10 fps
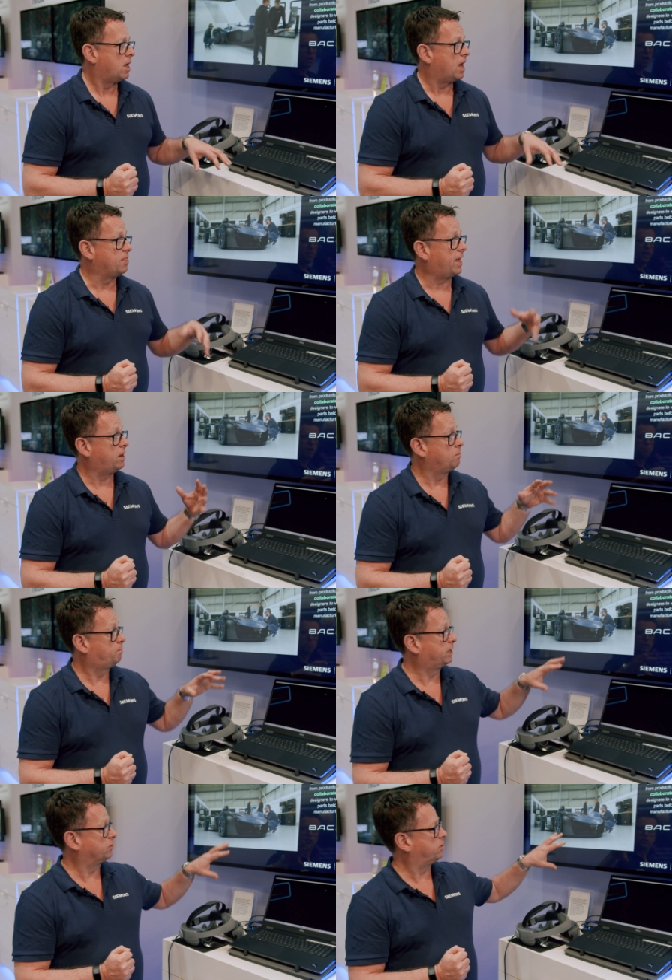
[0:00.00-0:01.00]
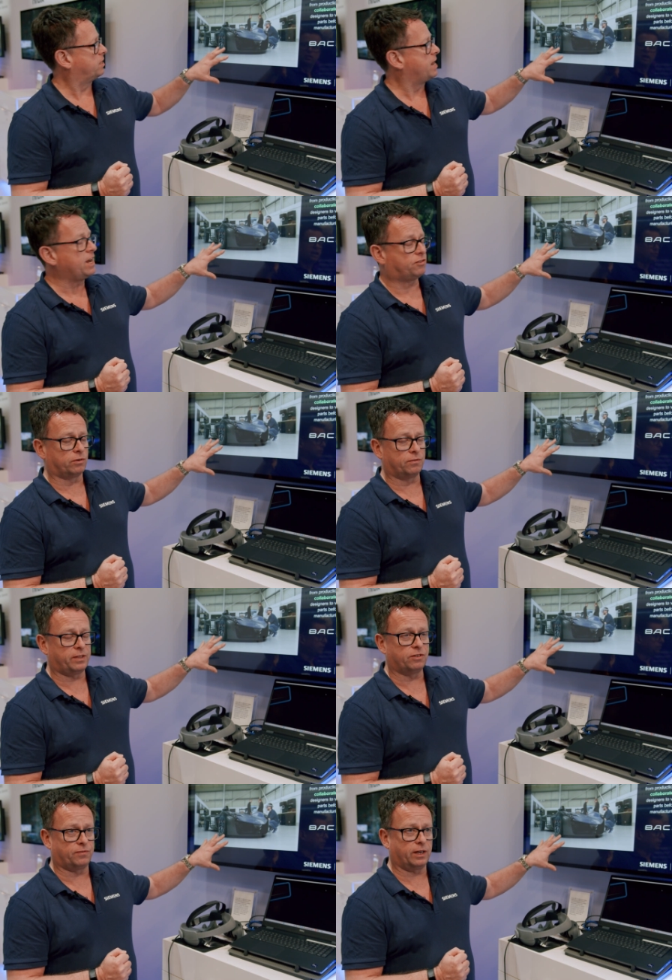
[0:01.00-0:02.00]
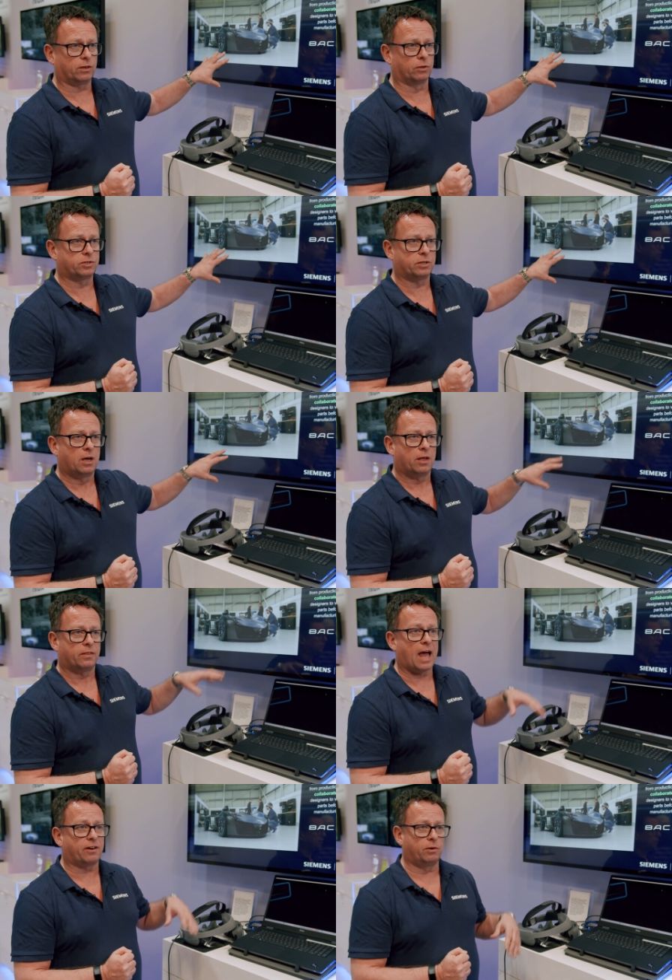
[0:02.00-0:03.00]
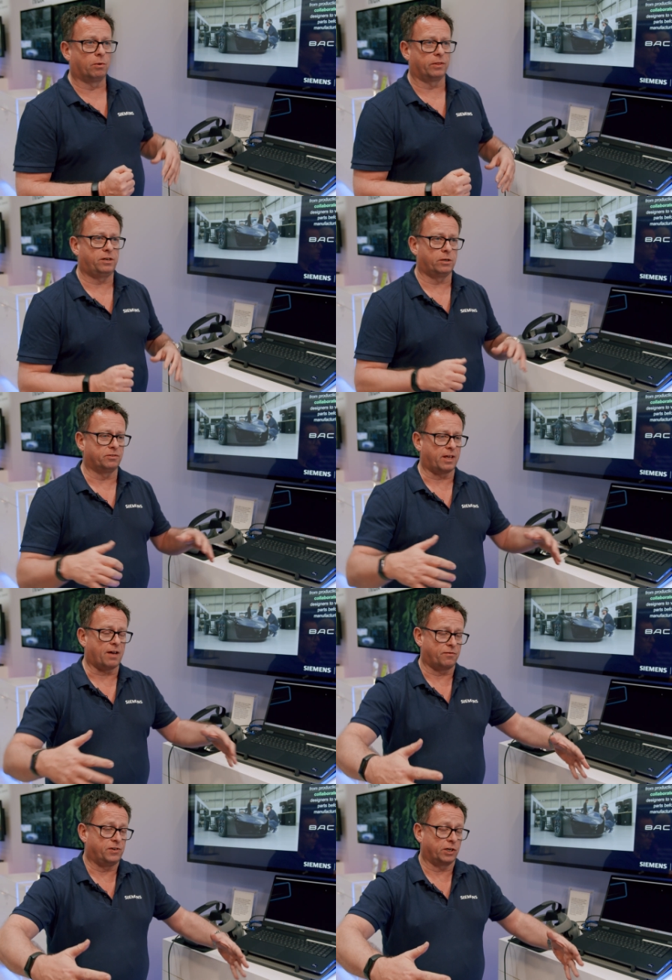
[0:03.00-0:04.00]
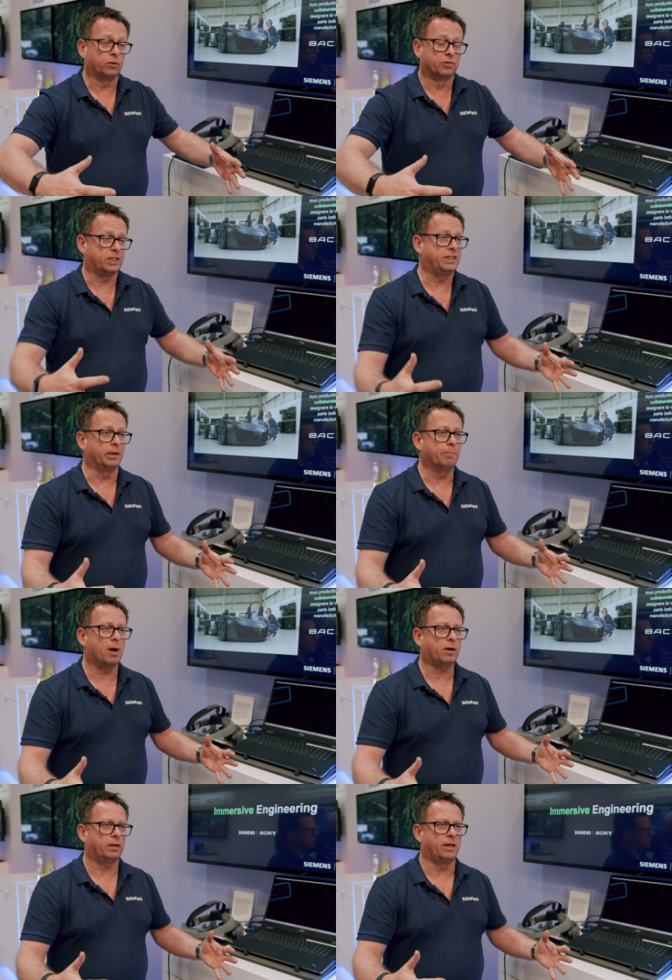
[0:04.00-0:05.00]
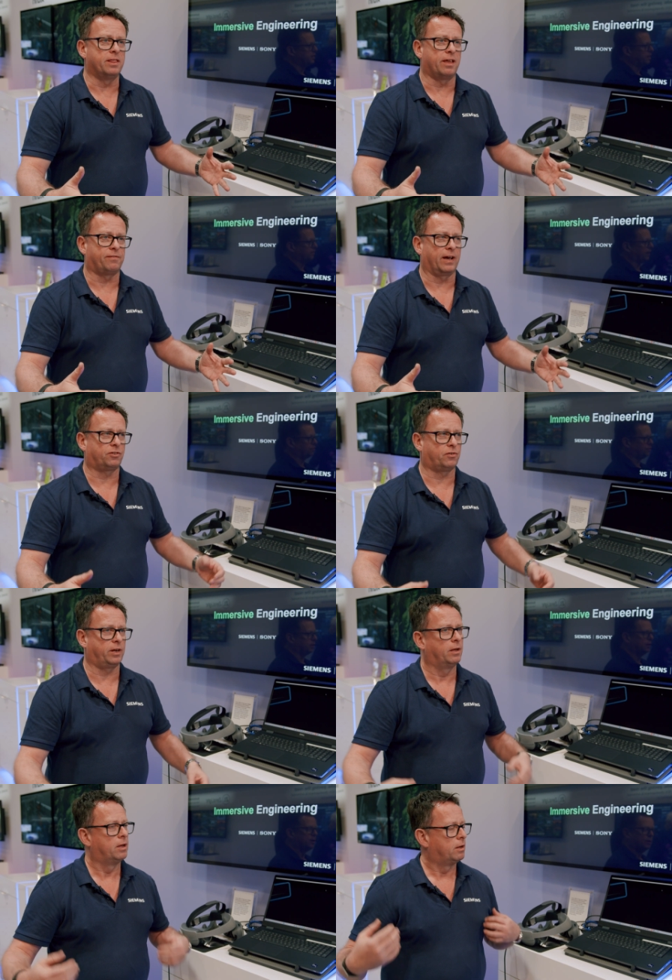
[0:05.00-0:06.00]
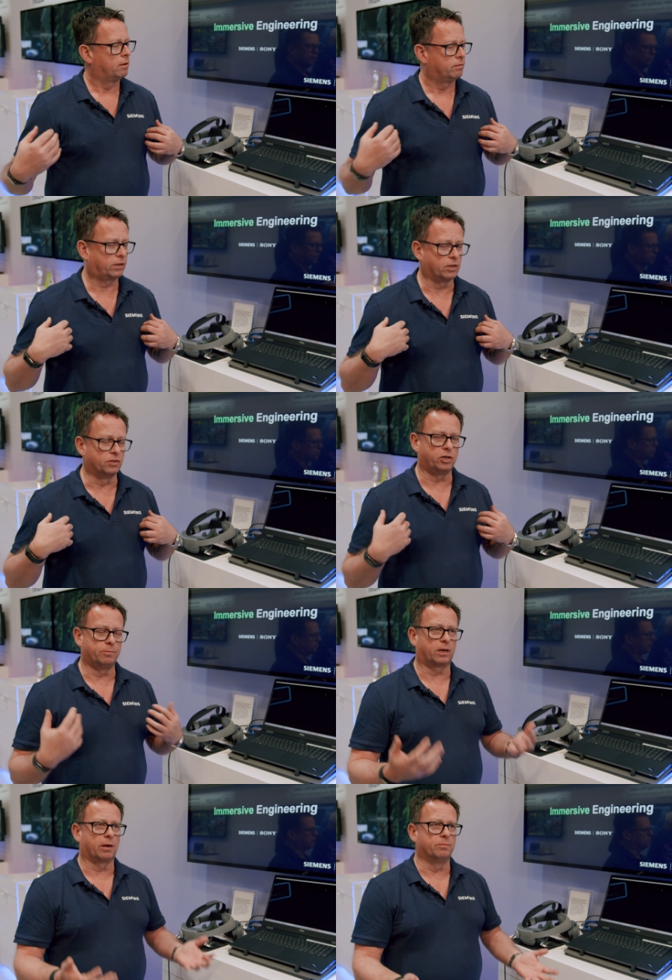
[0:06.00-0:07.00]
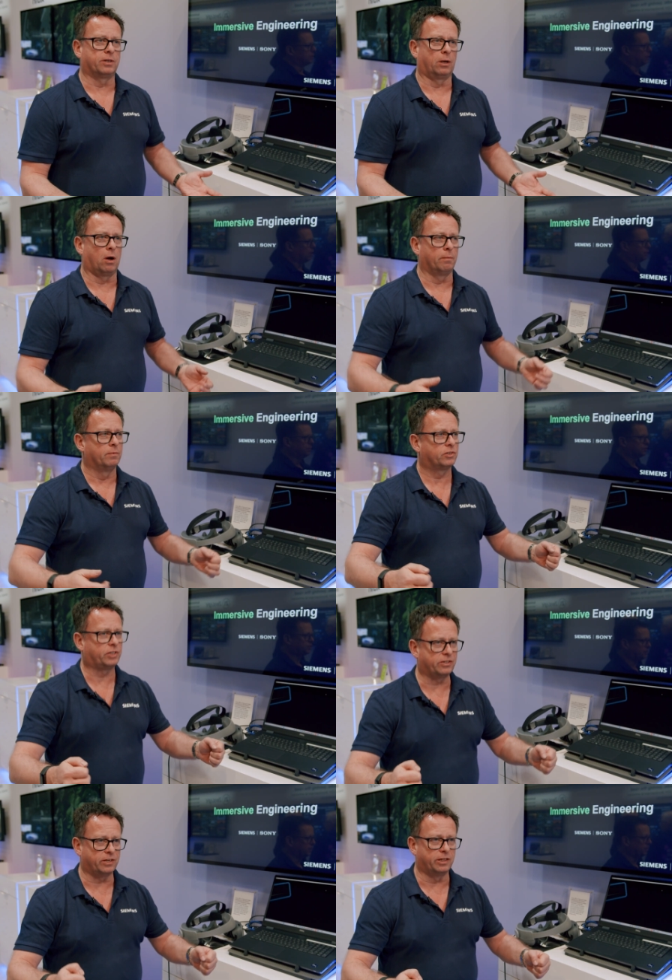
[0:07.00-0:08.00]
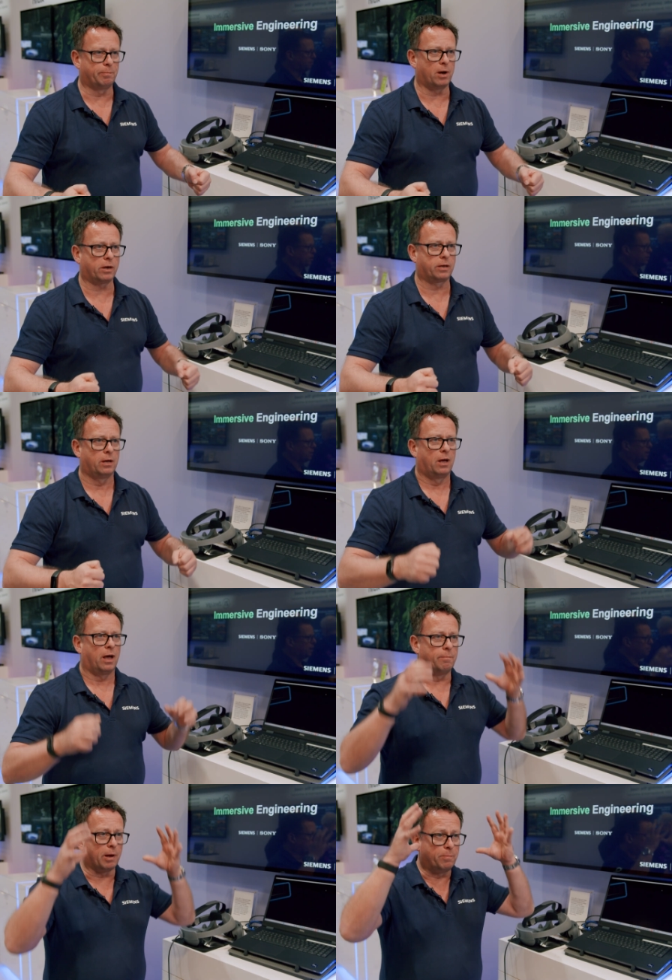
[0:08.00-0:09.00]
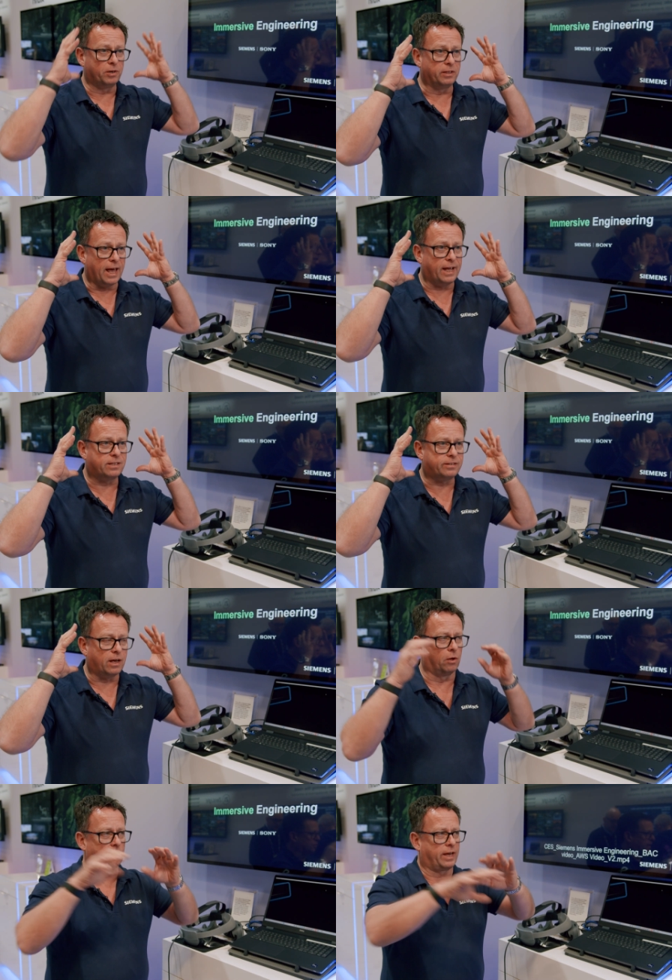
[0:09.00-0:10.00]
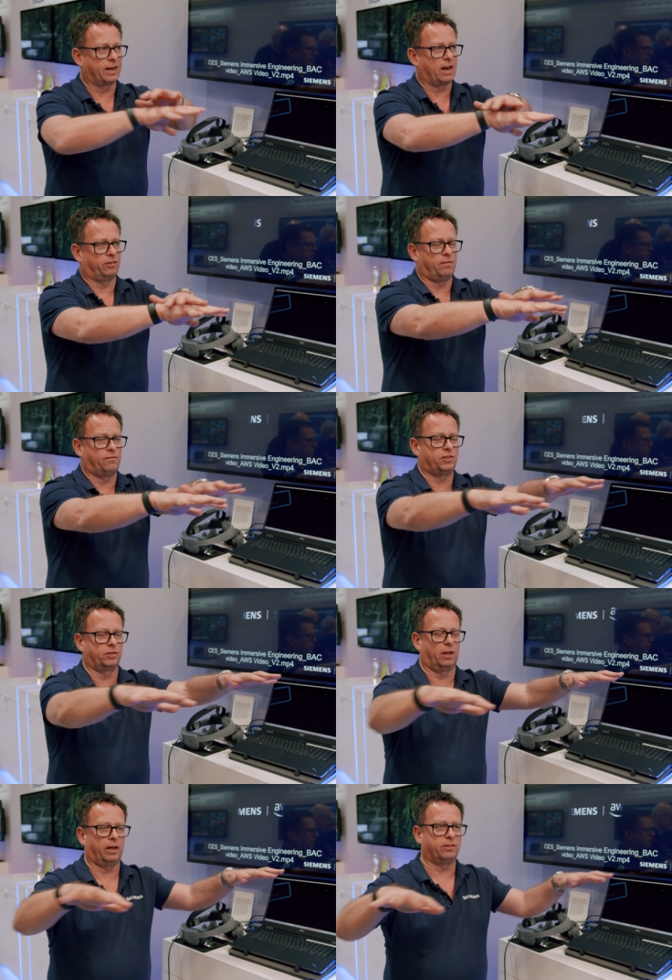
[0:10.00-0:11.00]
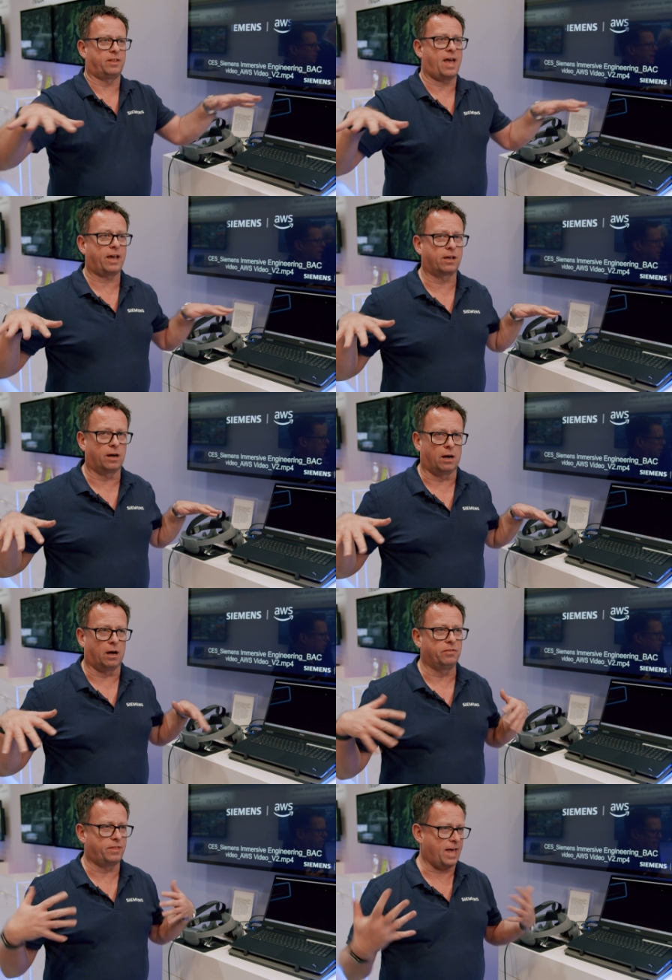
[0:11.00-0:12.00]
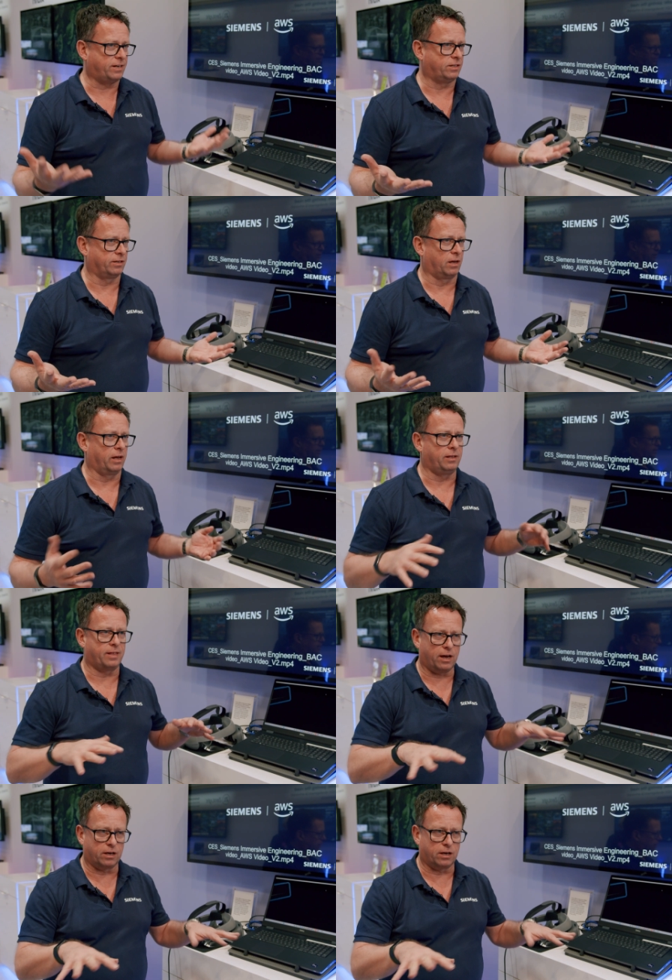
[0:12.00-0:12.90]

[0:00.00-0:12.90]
And then because of the nature of these vehicles, actually what they do is they have a physical seating buck in their factory. The consumer comes along, sits in the buck, and by putting the headset on, they can actually visualize their car, their design, their